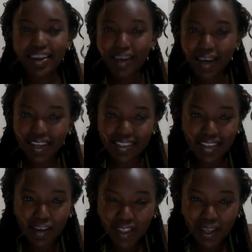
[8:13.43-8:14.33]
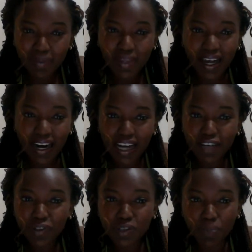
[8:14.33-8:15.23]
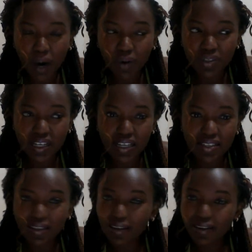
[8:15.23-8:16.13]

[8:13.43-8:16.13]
He has given them their rightful spouses.